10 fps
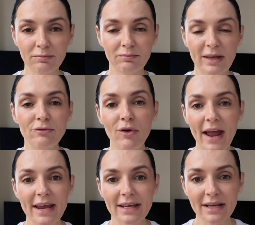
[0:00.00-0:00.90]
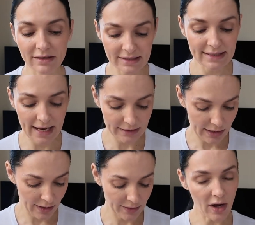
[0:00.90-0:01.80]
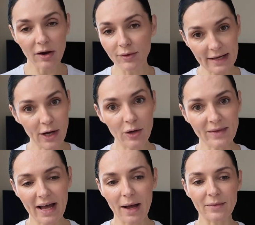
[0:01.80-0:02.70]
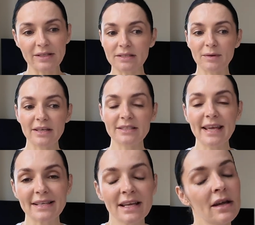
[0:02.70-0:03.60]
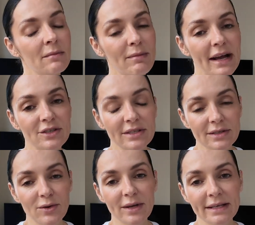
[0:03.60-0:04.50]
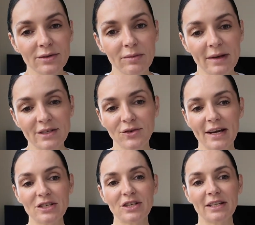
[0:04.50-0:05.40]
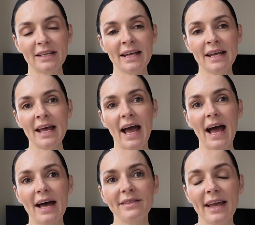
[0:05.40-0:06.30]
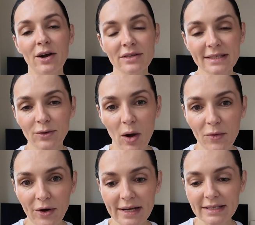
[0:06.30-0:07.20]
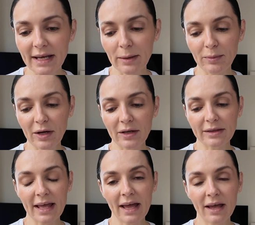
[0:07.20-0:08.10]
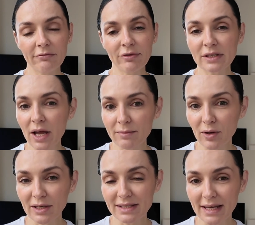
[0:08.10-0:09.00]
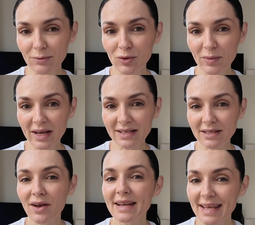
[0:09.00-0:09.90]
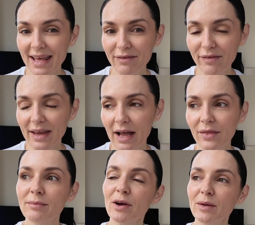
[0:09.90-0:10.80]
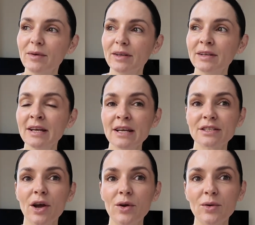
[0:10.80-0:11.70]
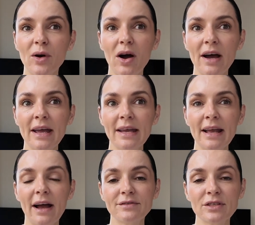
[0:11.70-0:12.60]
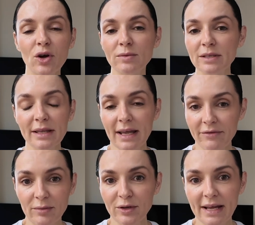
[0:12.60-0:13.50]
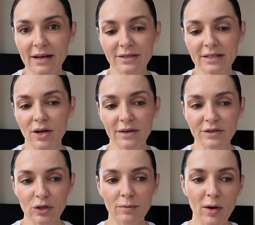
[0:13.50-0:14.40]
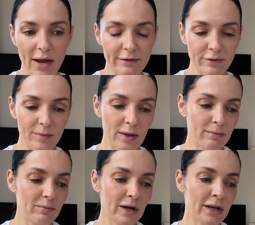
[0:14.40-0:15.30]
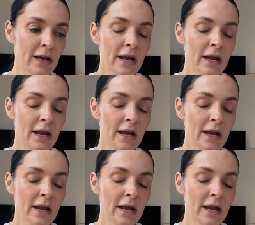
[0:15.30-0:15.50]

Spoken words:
be Raey standalone. I really hope that happens because yes, Matches has gone into administration and they are still operating, but their return policy will be slightly iffy at the moment. So I have stopped, and I think everybody else has kind of stopped buying from them, but